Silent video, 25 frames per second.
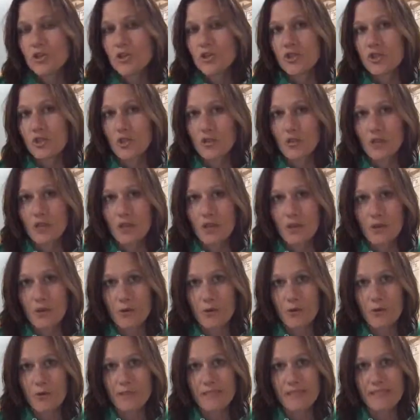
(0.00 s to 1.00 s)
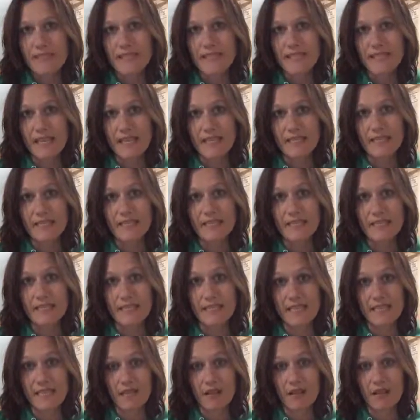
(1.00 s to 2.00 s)
Do you sit
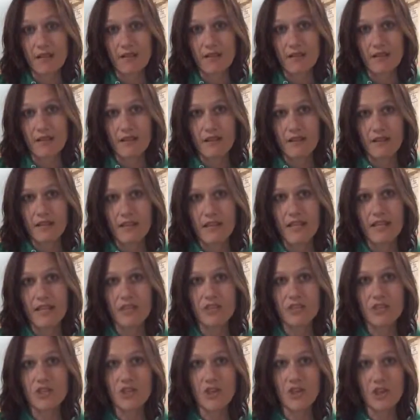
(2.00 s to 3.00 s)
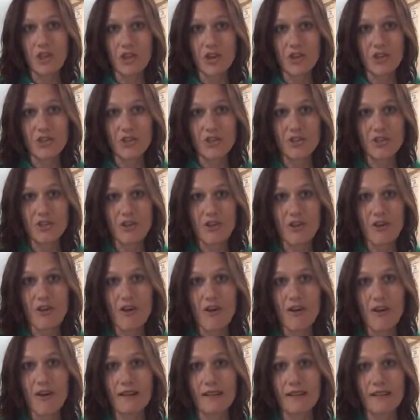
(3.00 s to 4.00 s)
still in church
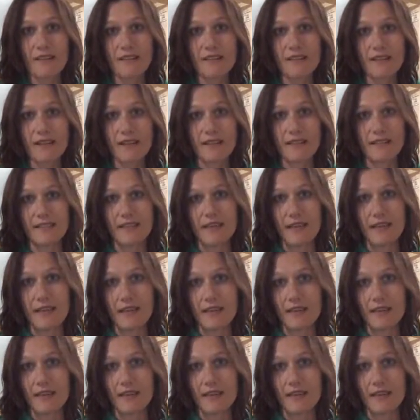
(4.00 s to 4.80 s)
on Sunday?